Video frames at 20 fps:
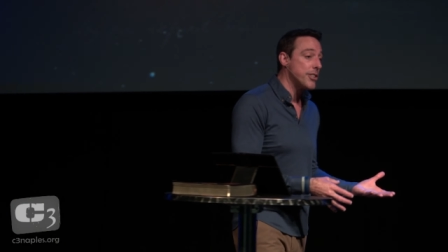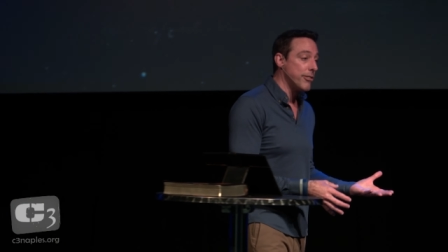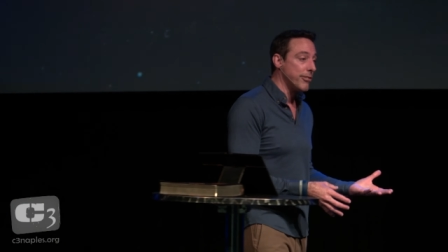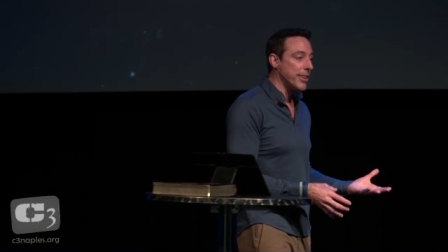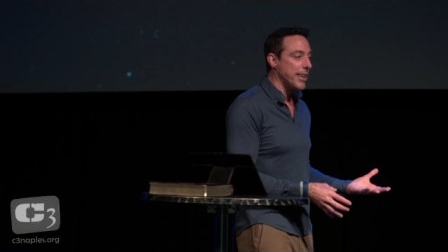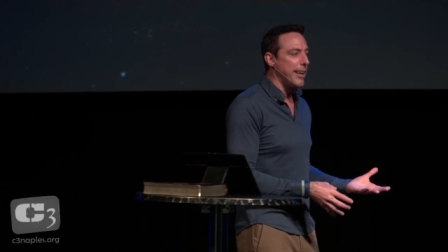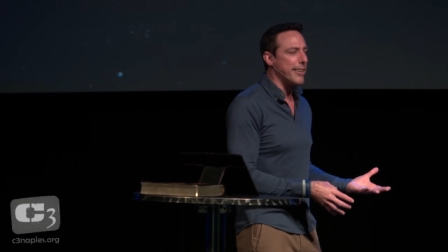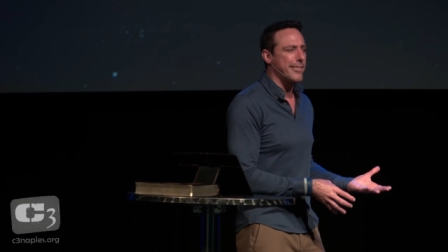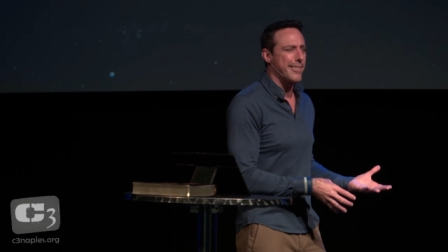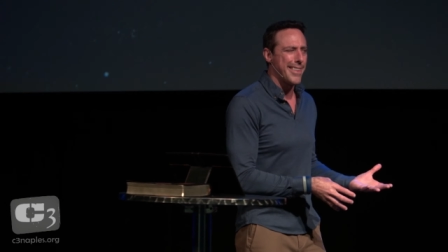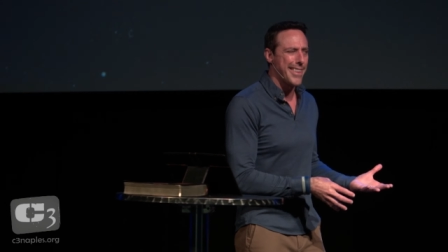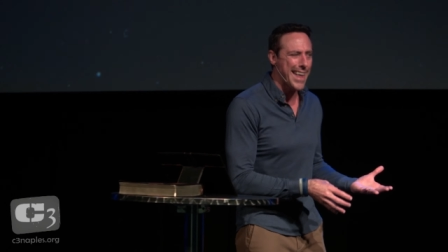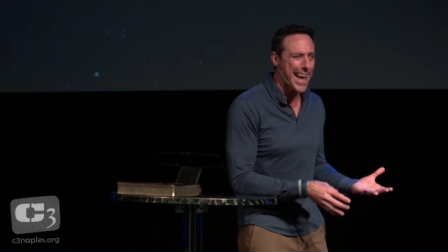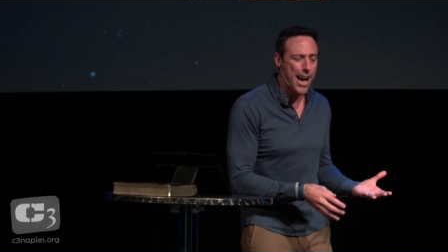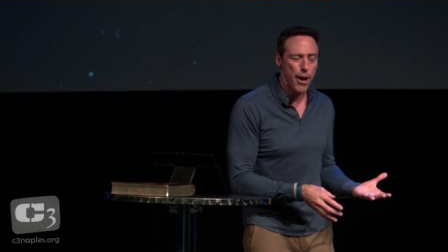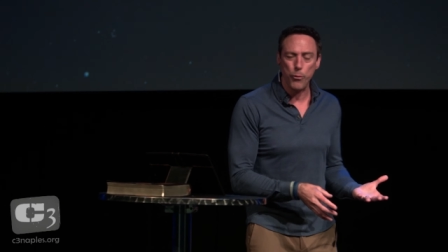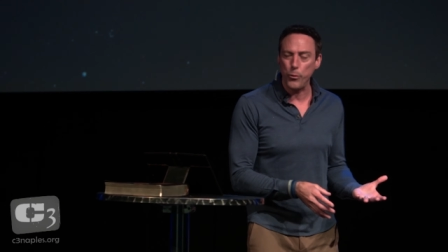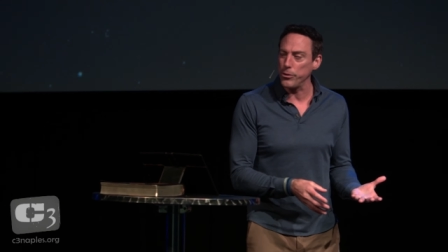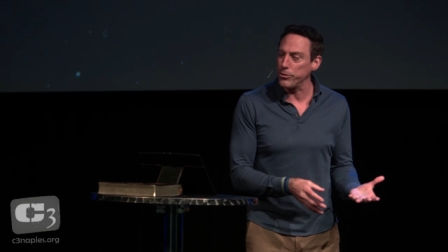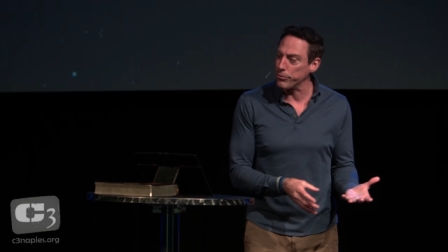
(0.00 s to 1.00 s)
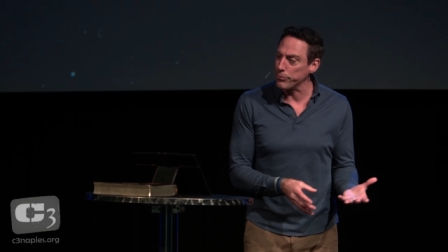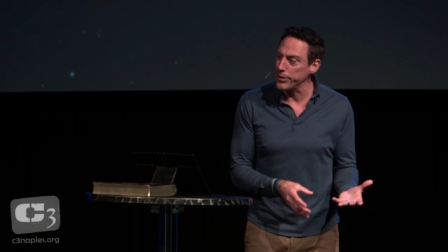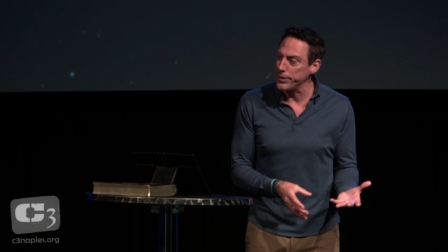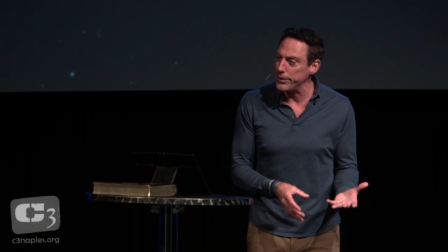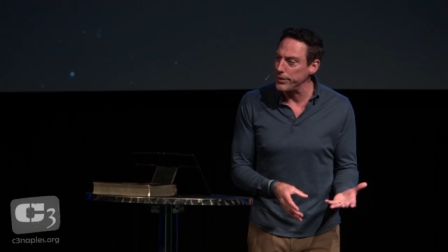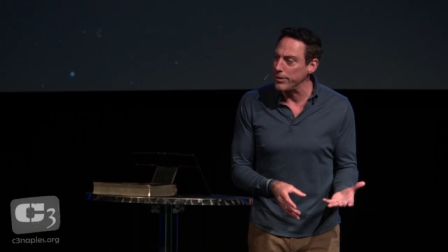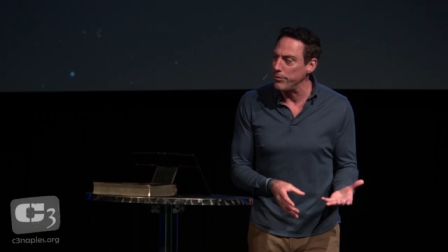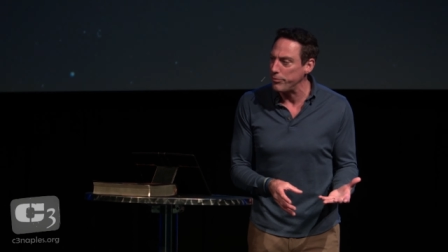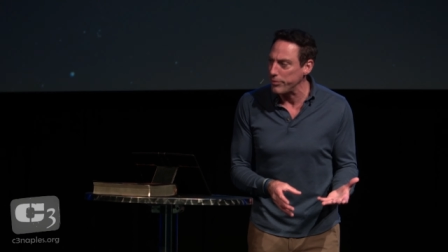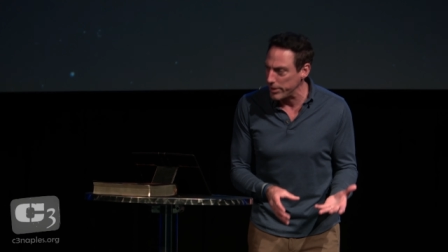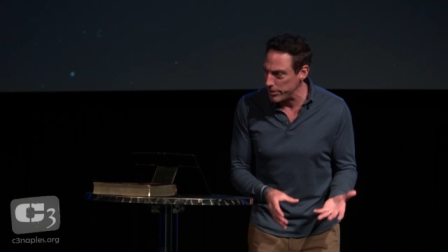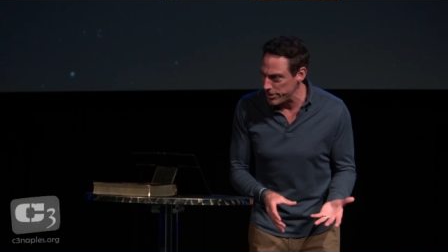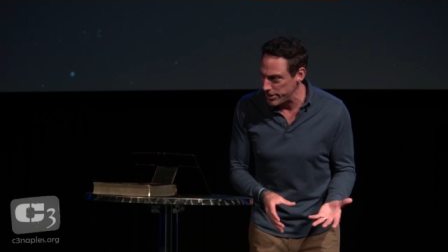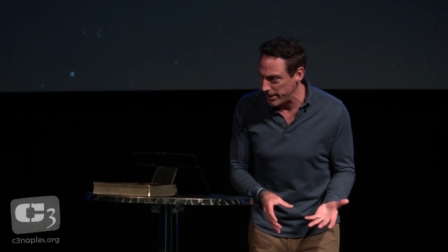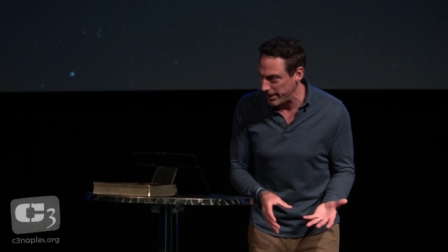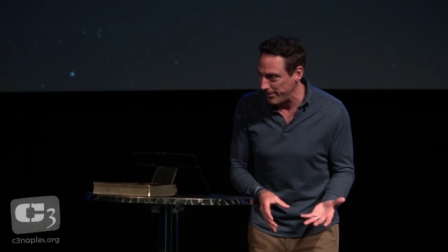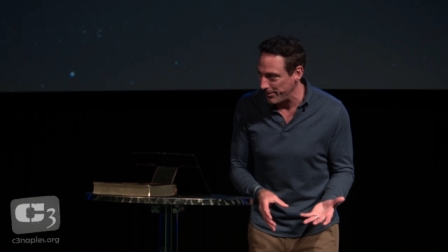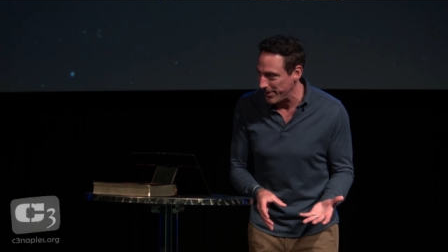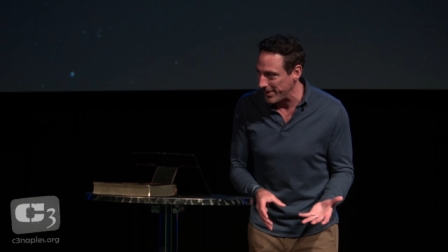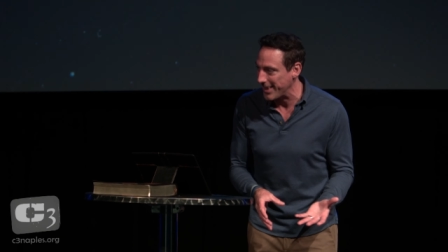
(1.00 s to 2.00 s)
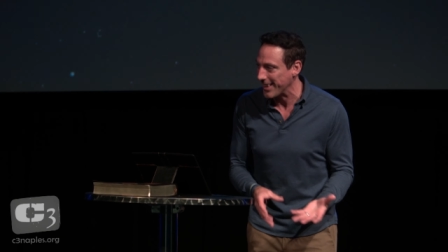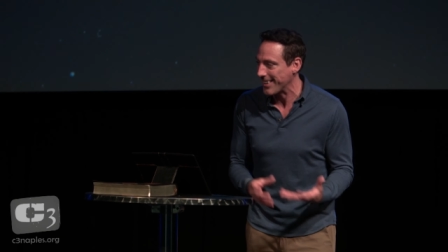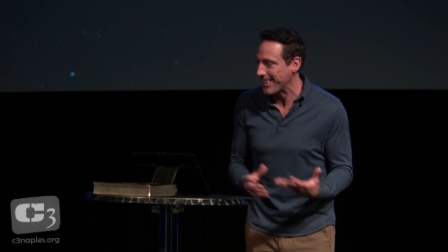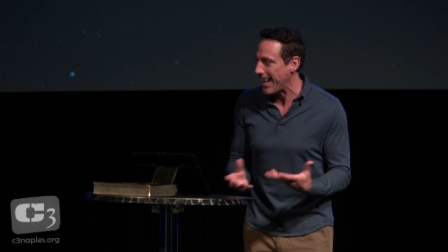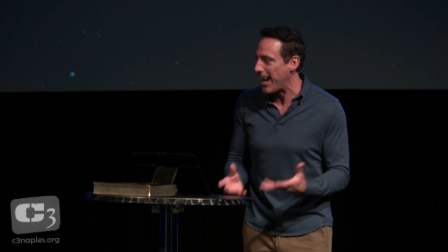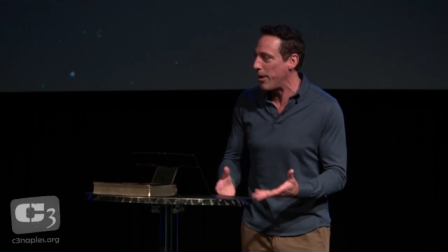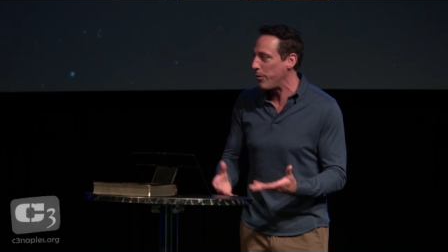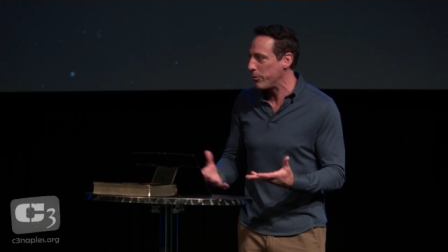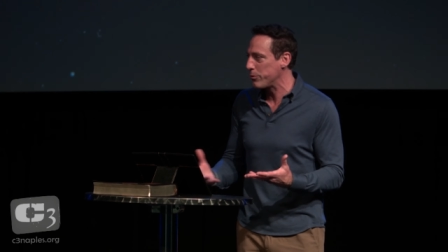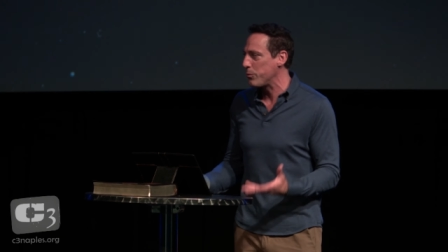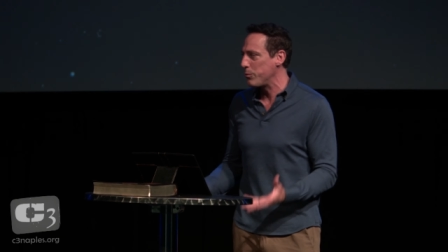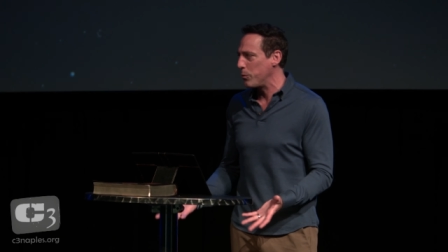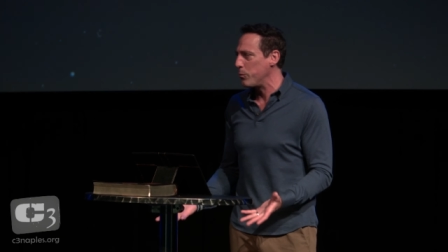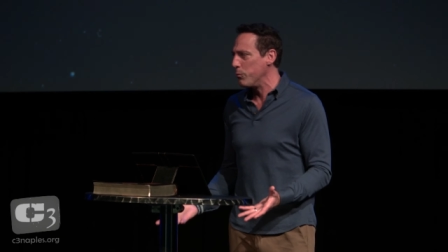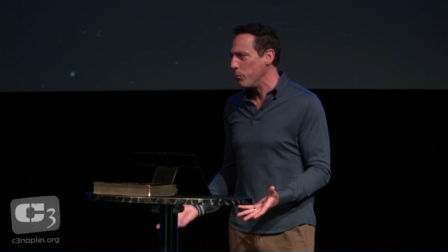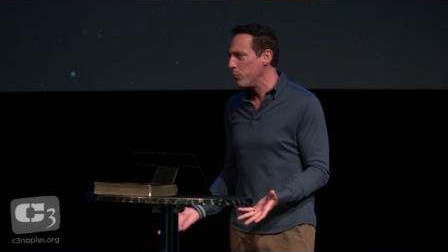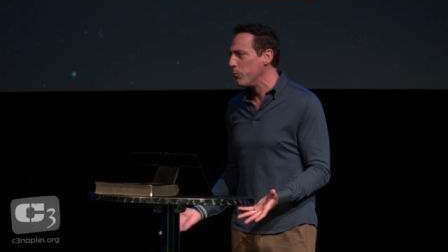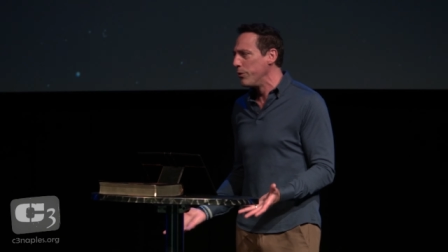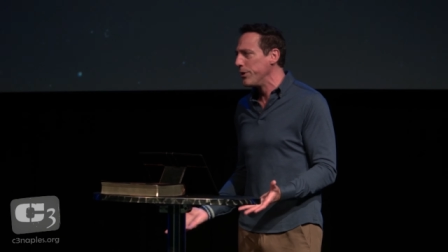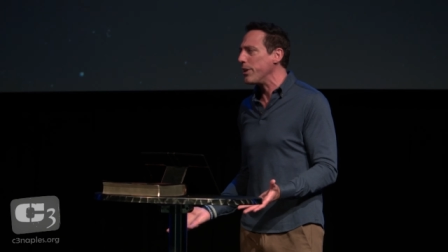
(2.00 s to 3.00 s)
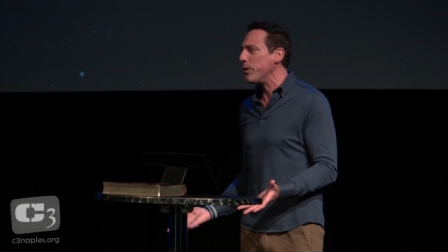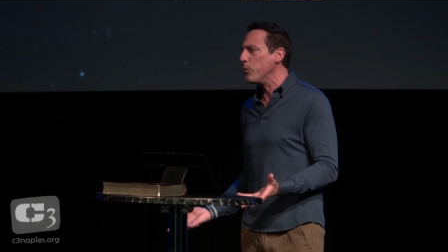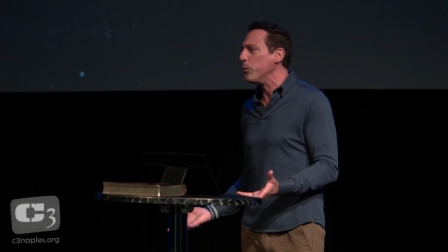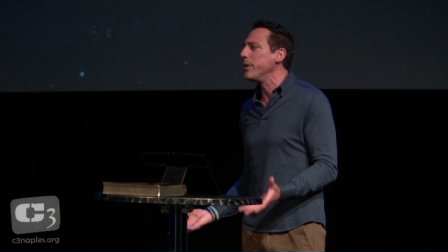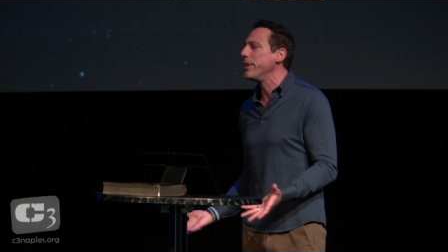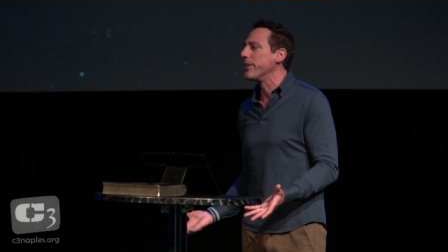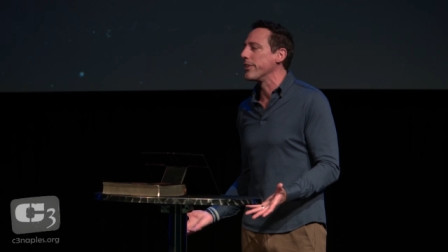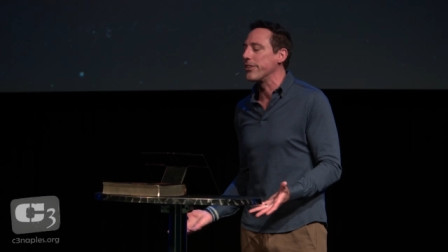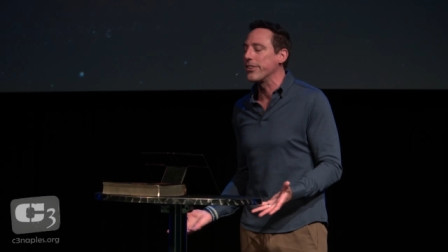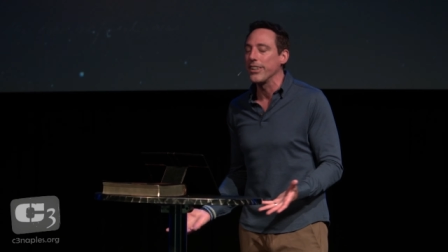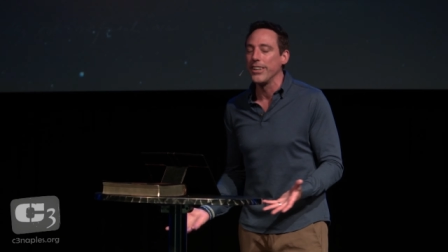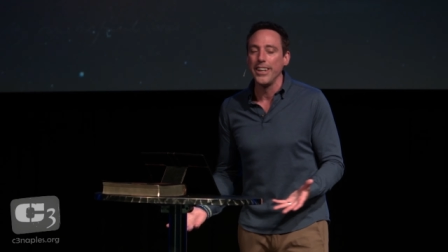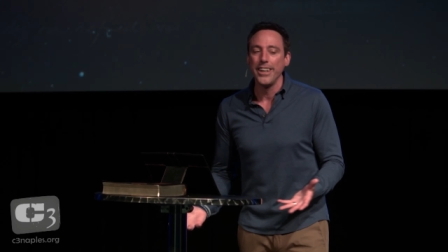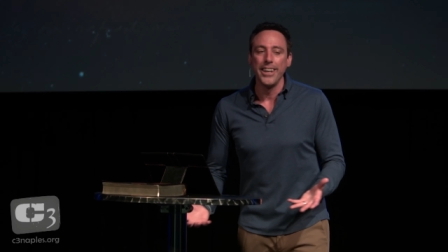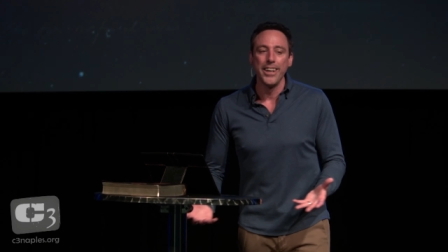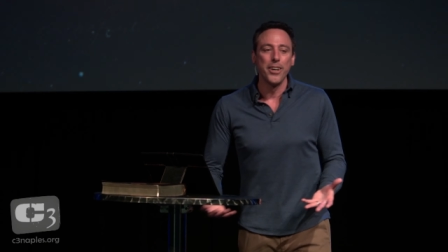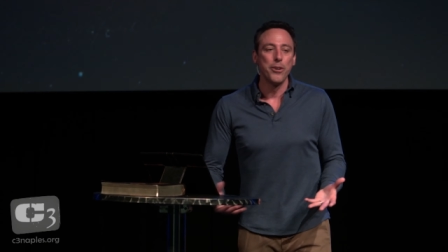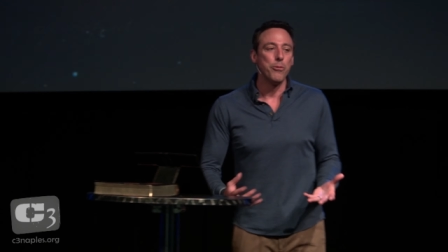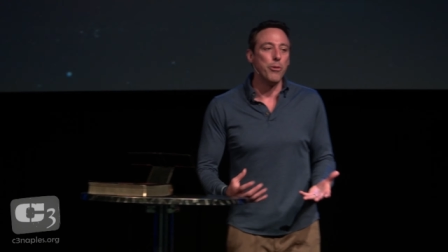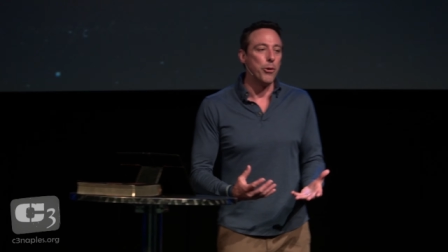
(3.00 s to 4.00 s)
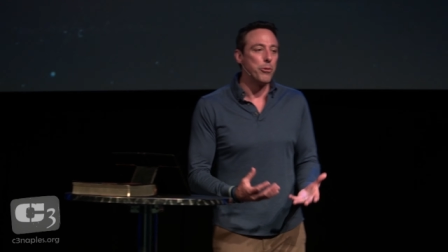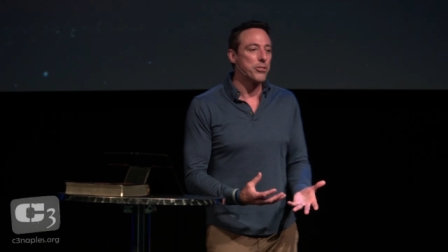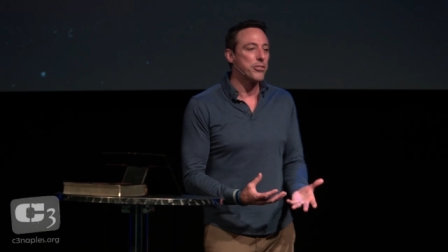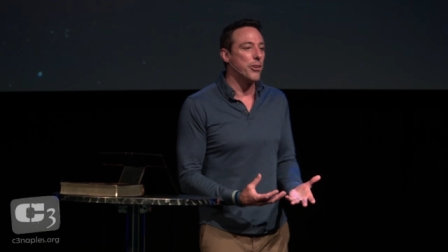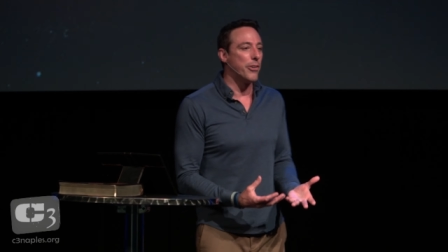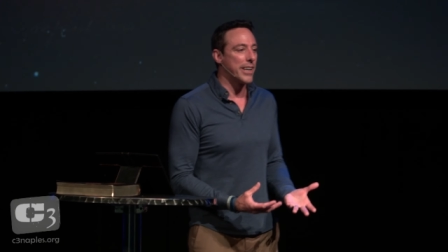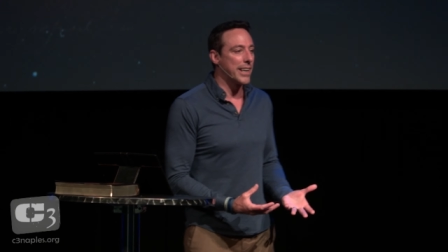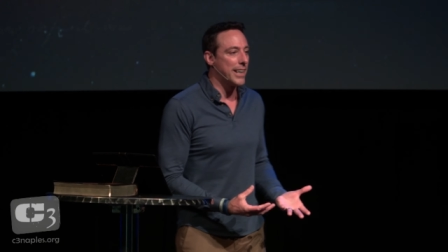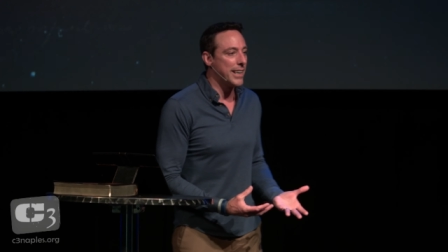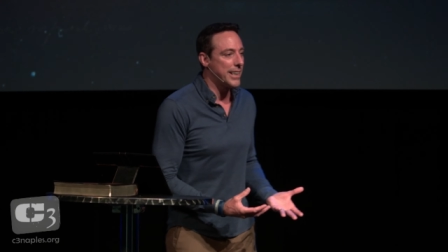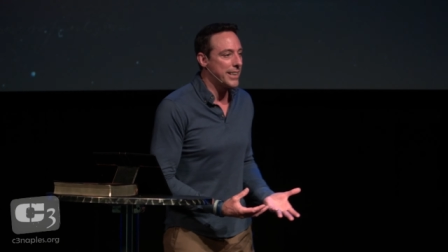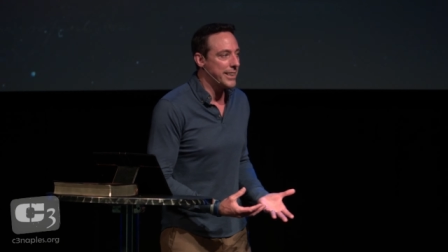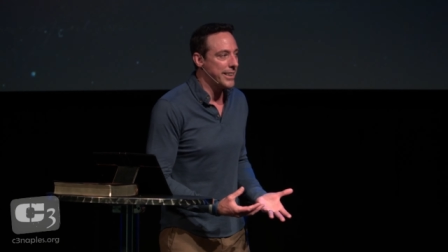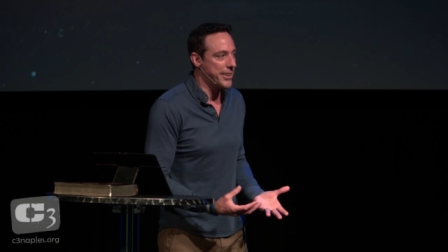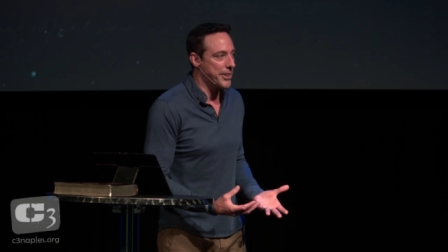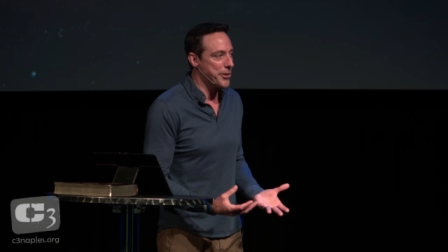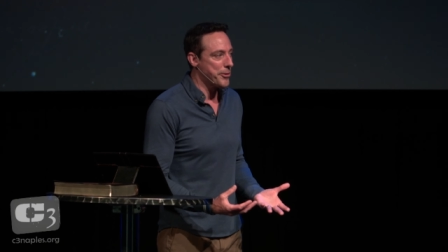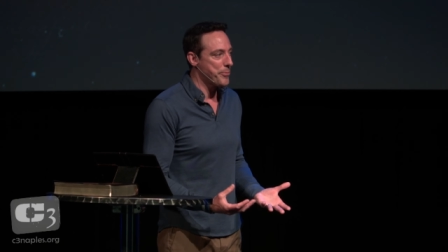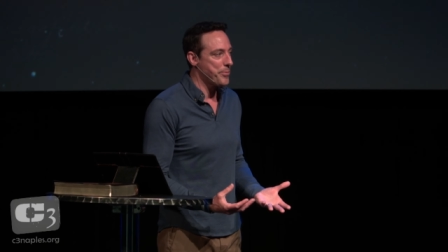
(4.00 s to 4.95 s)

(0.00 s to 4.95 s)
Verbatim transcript: realized that was really fishy. Like that was really weird, what was going on here.